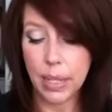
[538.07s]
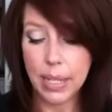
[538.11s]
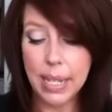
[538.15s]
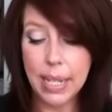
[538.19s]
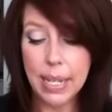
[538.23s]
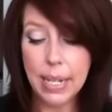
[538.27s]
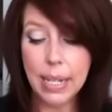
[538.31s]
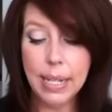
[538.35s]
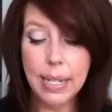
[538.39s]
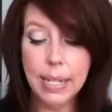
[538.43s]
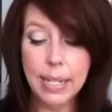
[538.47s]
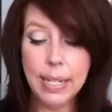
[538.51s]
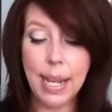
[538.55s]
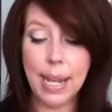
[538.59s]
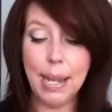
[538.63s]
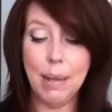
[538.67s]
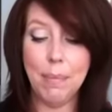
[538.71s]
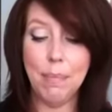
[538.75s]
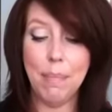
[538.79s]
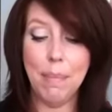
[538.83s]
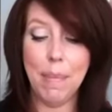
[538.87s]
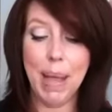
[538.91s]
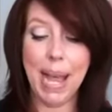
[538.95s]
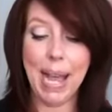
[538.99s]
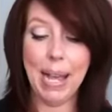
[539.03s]
It is a
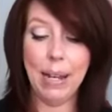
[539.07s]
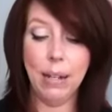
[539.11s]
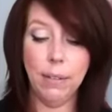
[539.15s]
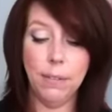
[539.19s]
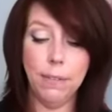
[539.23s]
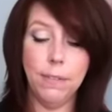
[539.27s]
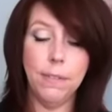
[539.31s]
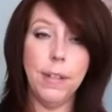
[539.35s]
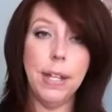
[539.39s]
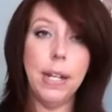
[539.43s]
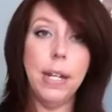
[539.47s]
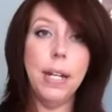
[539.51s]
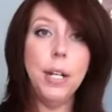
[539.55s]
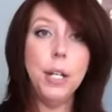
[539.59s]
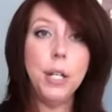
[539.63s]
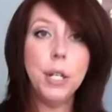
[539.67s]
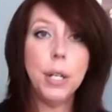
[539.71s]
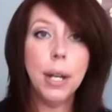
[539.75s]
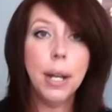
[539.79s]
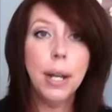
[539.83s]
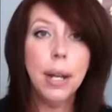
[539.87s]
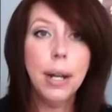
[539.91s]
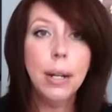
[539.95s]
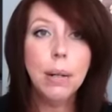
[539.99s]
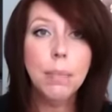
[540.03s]
matte finish,
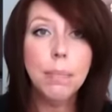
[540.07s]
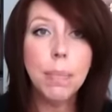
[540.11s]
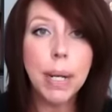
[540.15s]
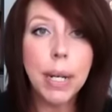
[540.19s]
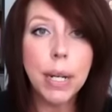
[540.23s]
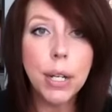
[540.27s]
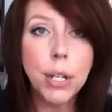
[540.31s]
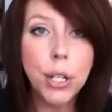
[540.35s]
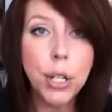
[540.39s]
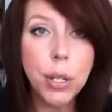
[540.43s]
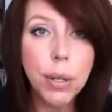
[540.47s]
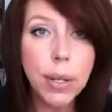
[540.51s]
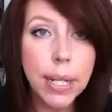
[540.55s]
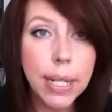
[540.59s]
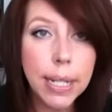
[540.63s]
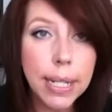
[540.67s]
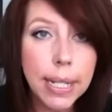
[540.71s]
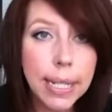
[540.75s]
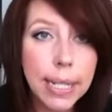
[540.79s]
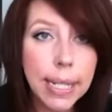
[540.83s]
but as you can